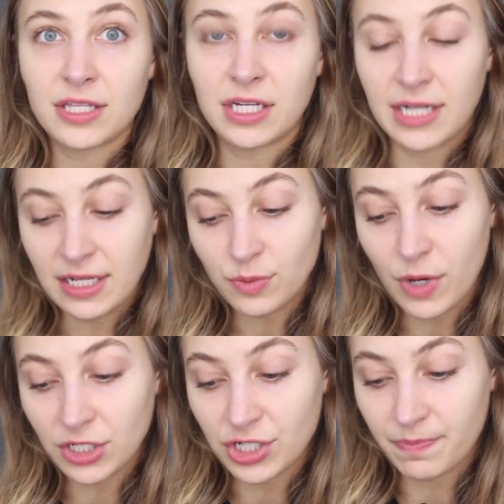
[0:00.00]
The Night's
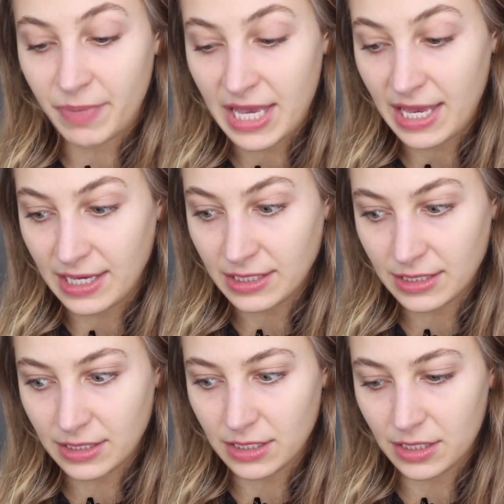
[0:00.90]
Watch is
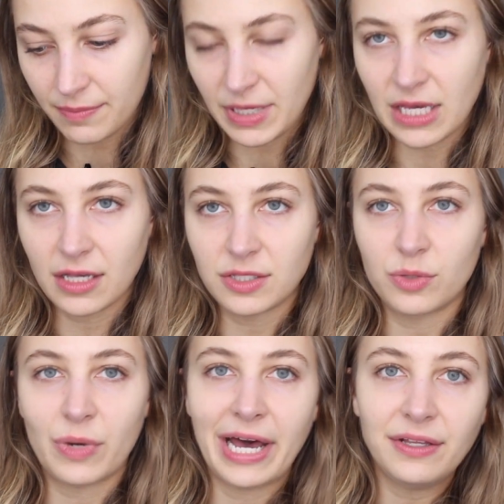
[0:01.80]
pissed because
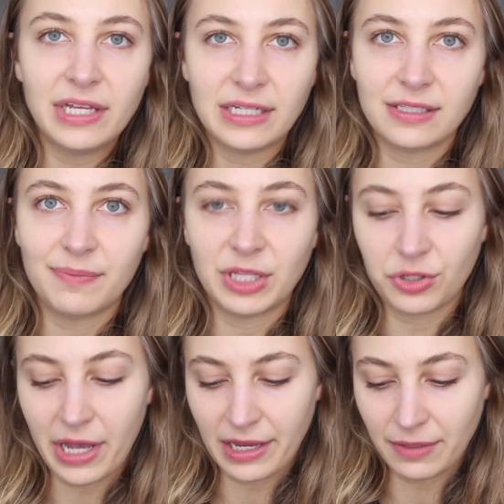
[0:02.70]
the wildlings have been
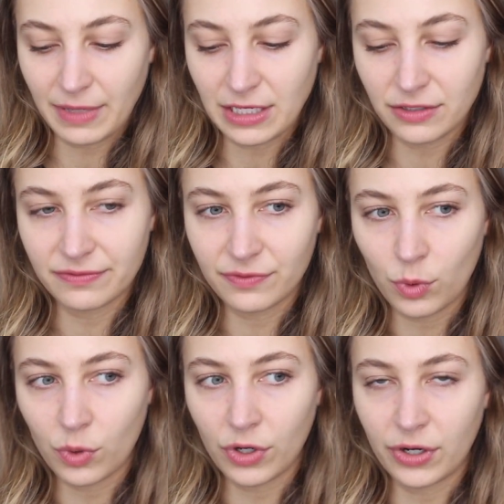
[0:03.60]
their enemies
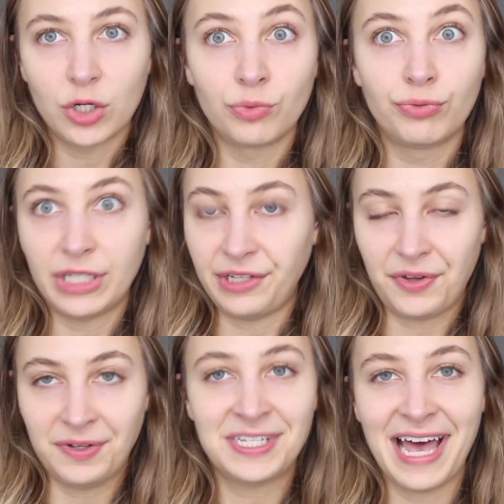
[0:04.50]
for a really
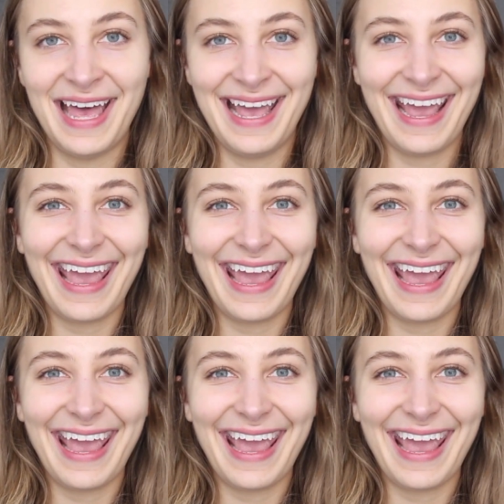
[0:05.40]
long time.